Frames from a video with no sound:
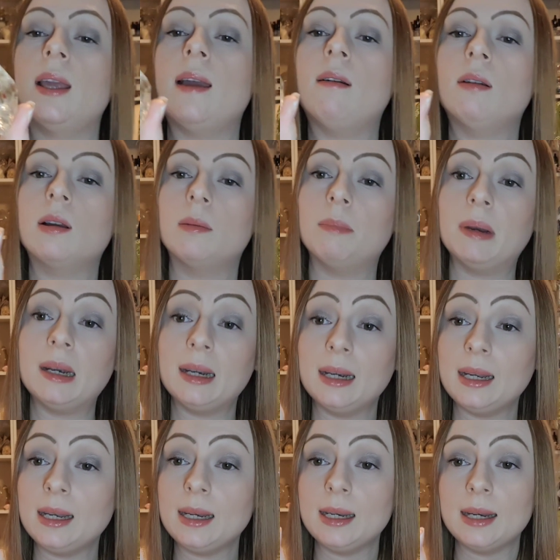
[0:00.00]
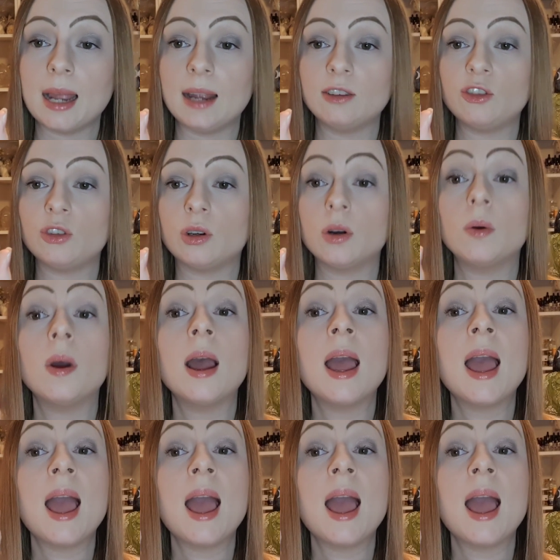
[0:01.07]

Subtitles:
They are completely natural